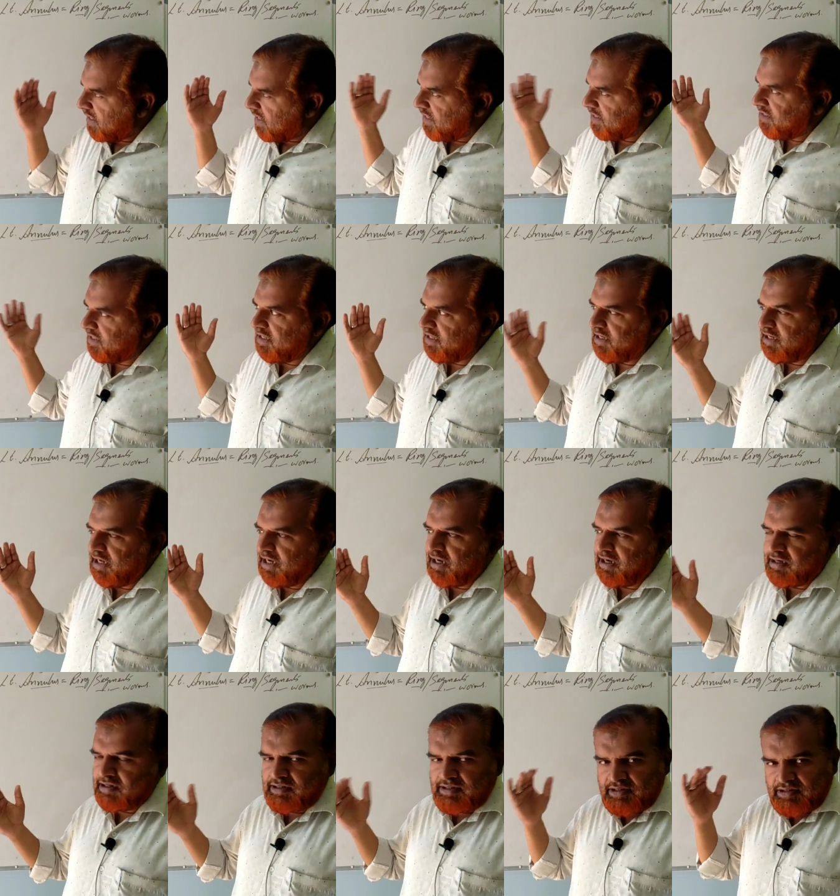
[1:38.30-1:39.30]

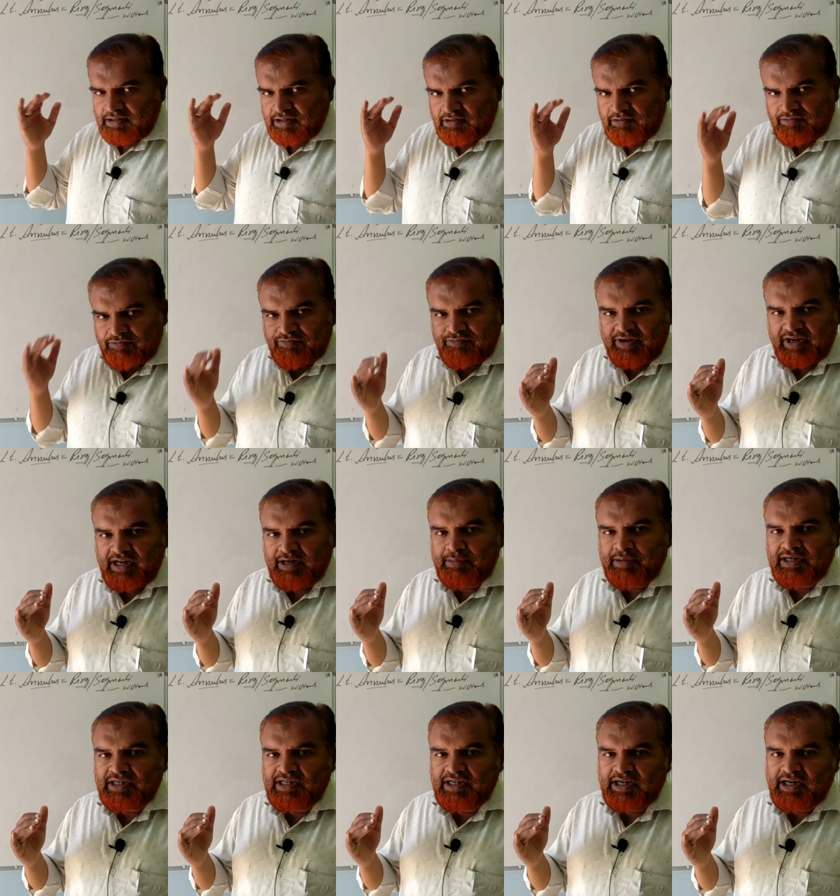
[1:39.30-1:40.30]
Annelida, phylum
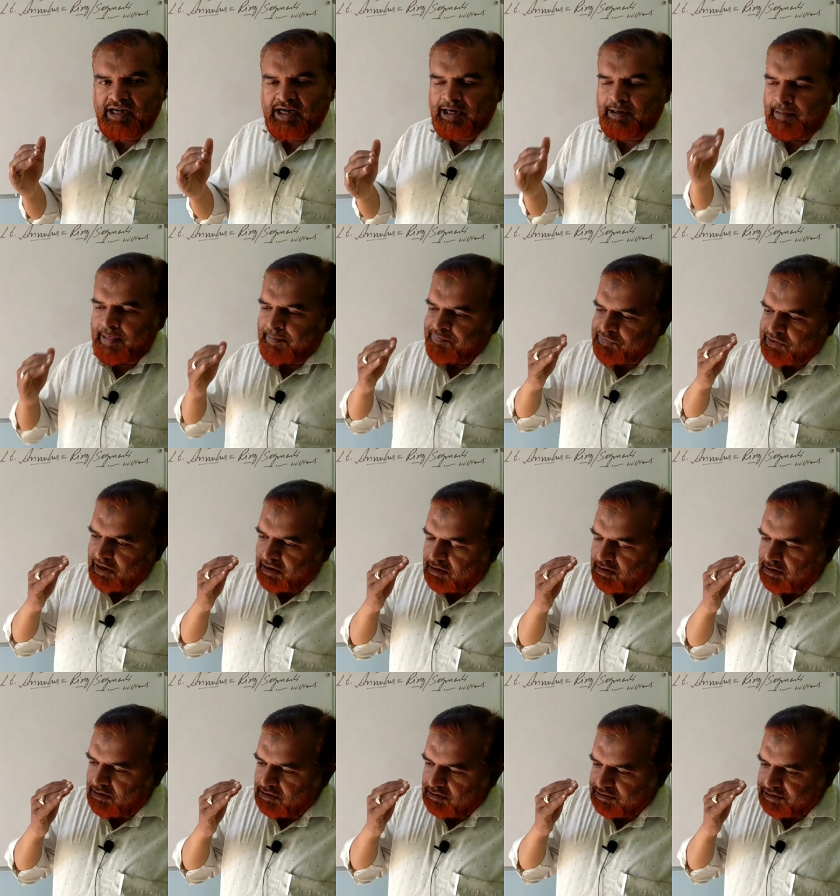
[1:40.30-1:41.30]
Annelida,
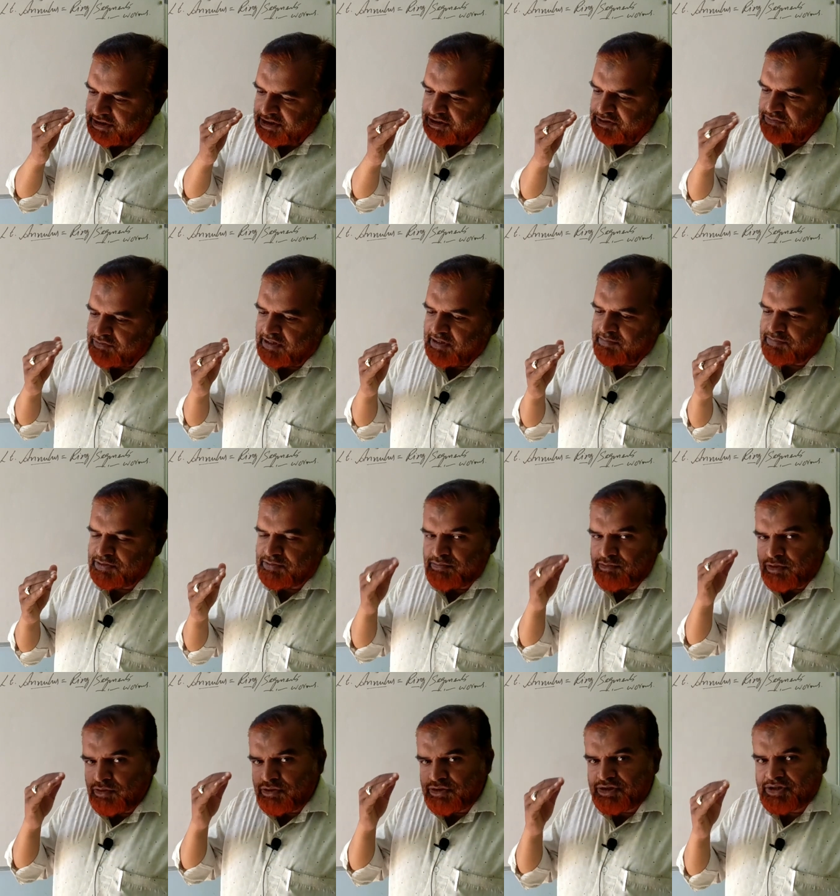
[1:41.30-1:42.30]
all these worms,
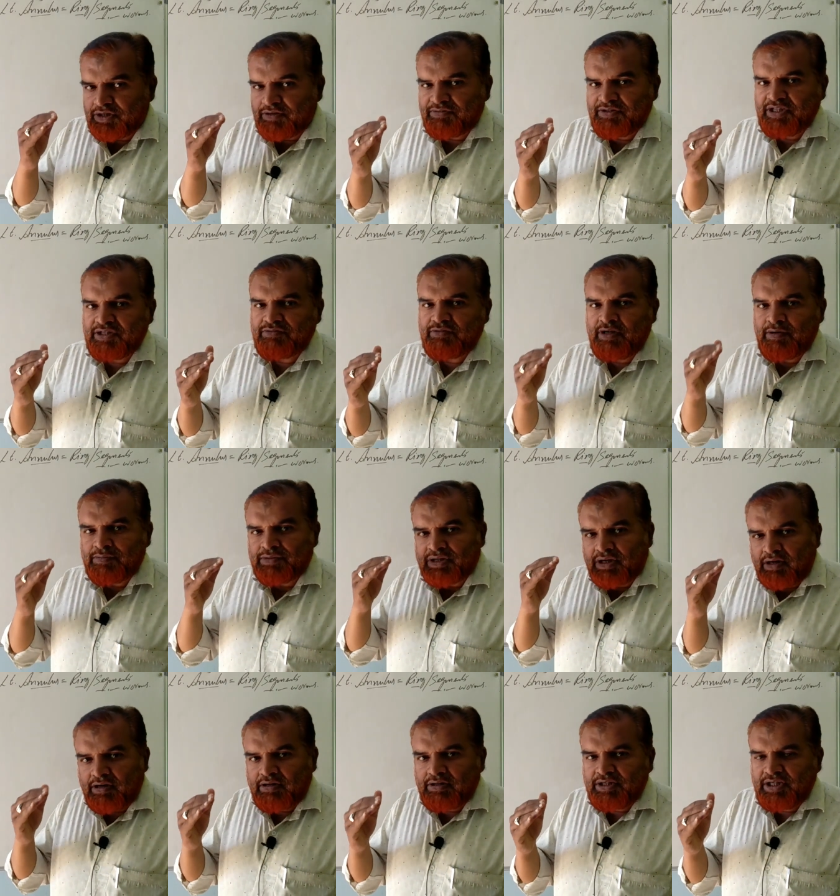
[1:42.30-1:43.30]
most of these worms,
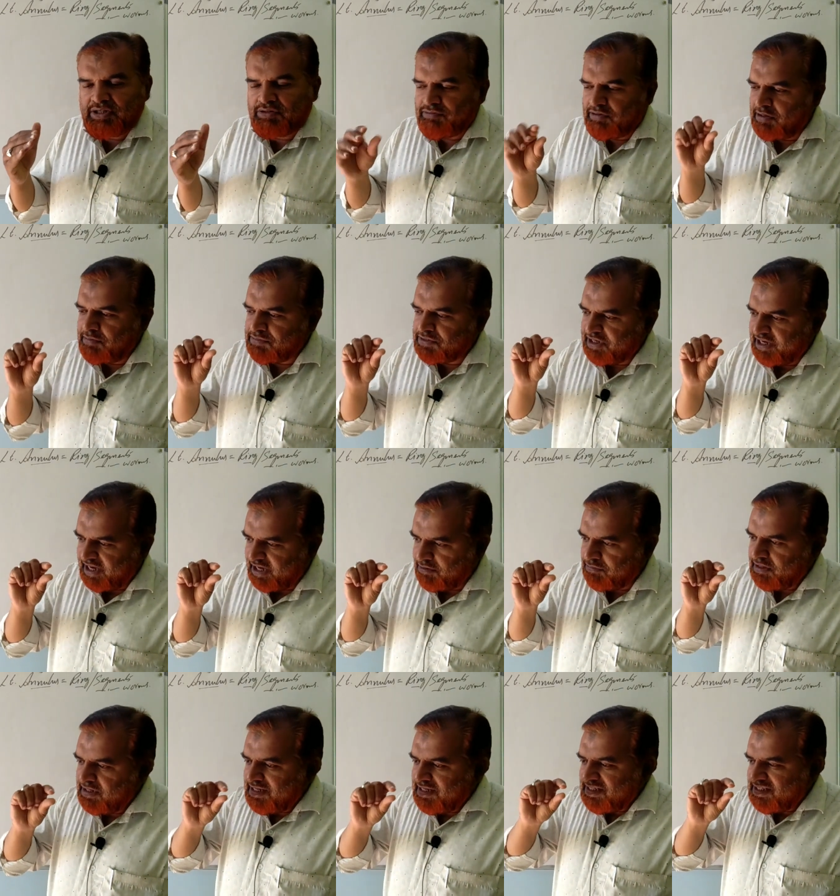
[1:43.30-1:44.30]
all these worms
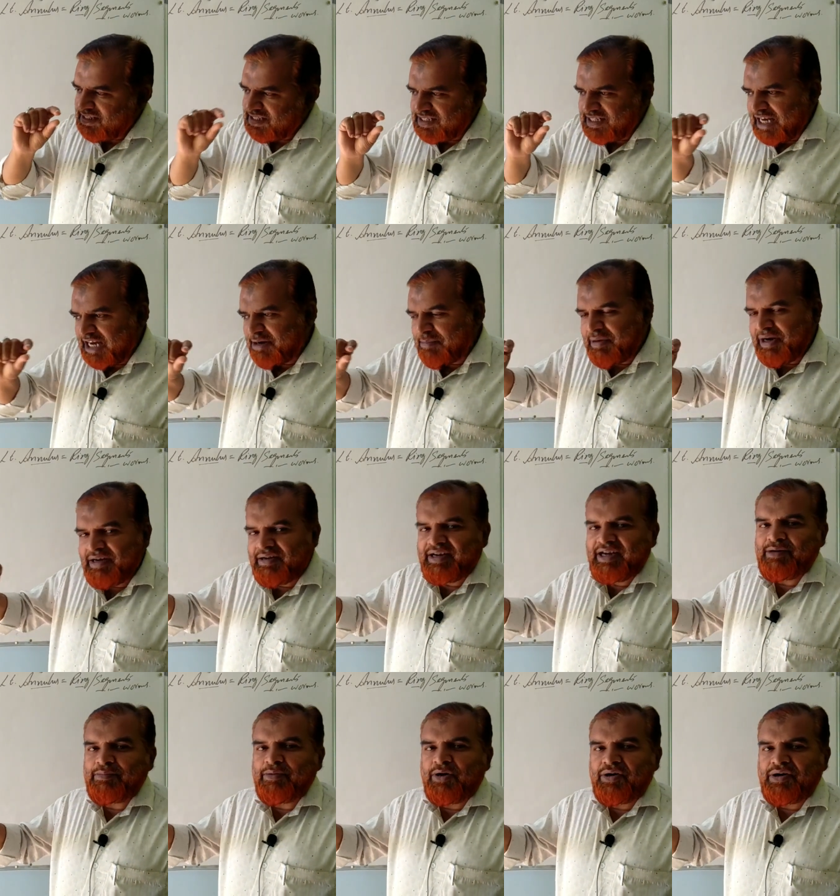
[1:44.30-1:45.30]
have
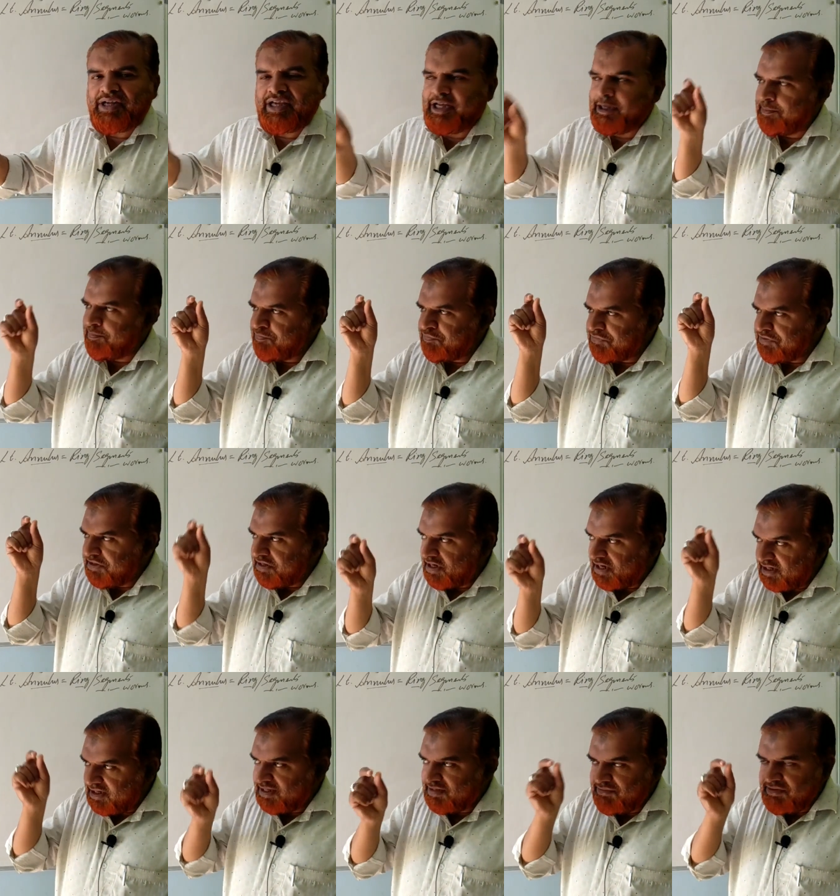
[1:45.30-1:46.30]
segmented body. There
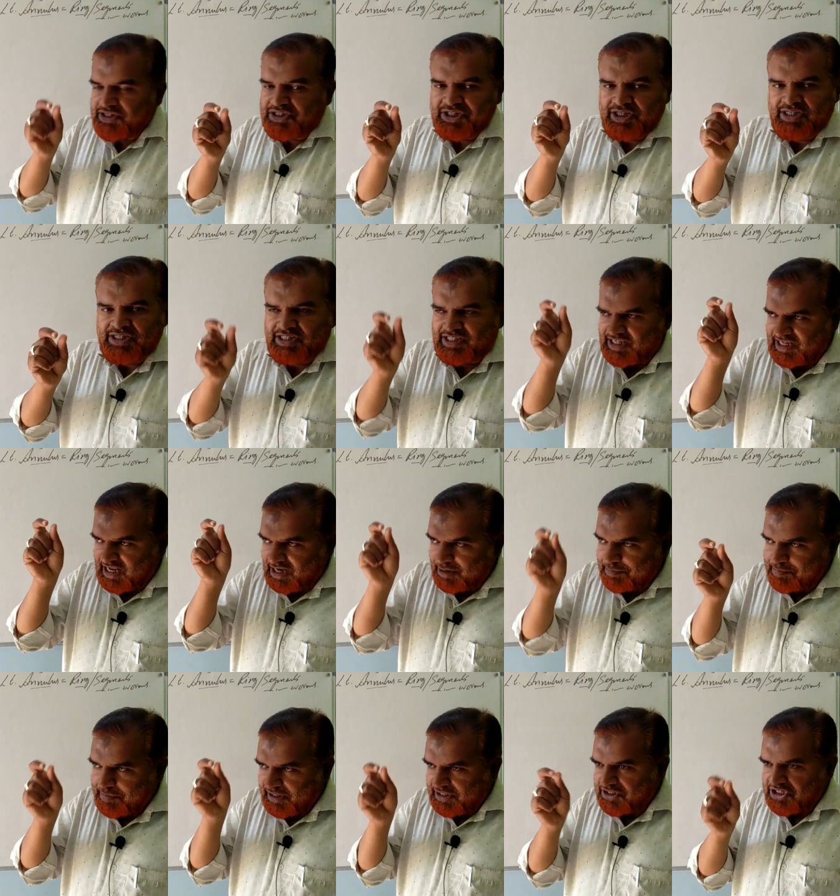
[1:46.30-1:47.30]
are divisions, there
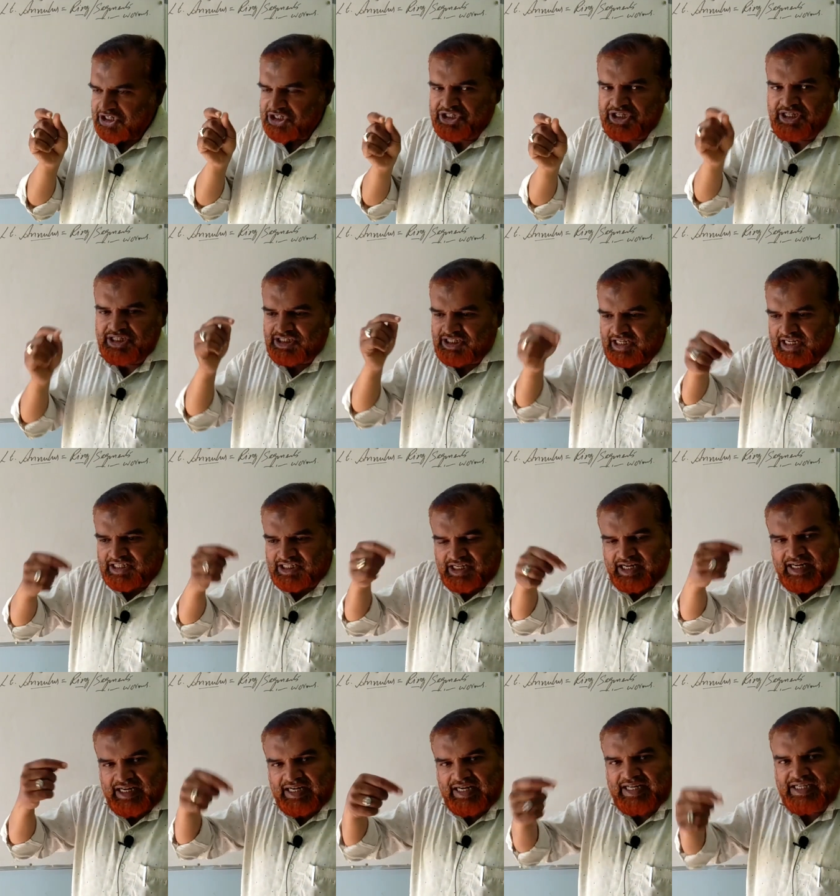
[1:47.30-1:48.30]
are partitions, there is
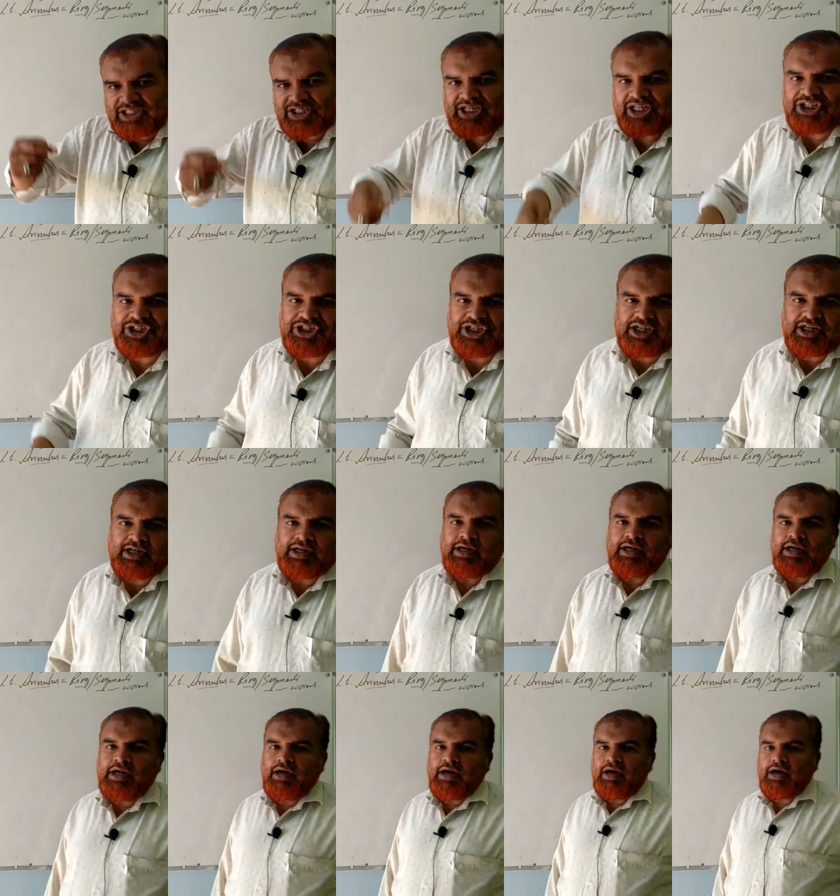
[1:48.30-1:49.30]
ring-like
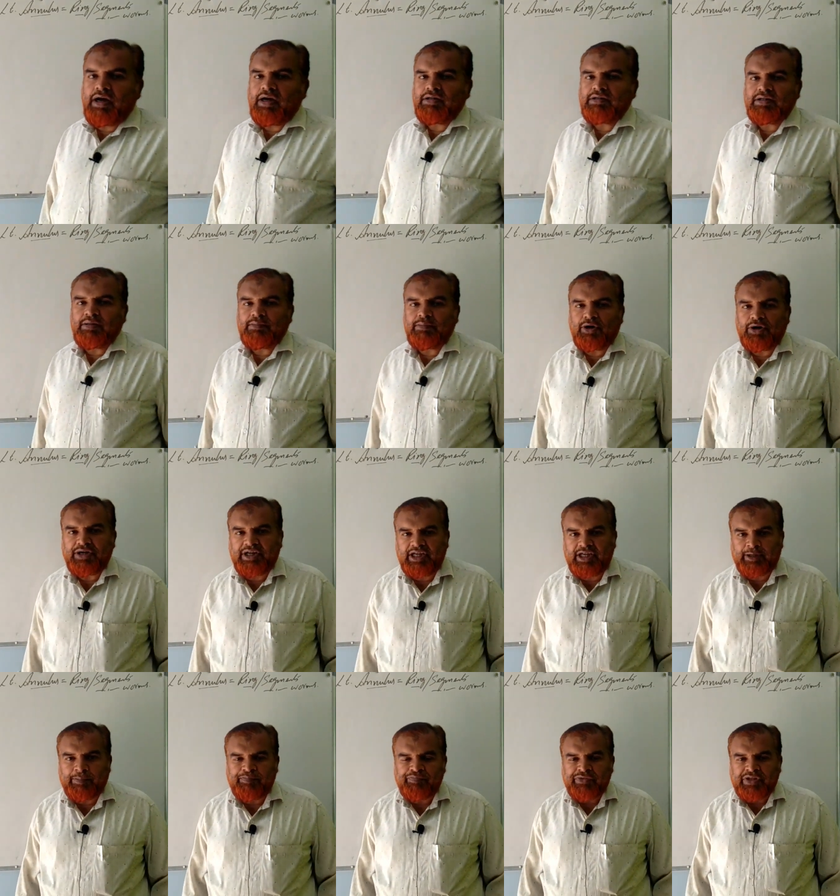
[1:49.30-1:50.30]
structure on the
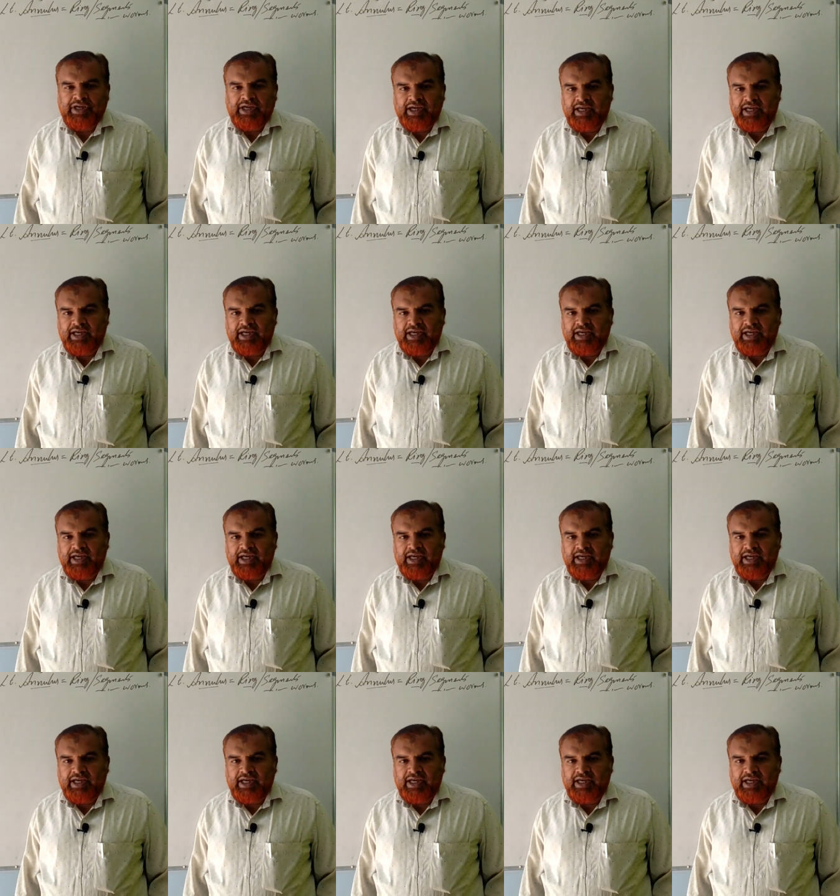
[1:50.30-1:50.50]
body.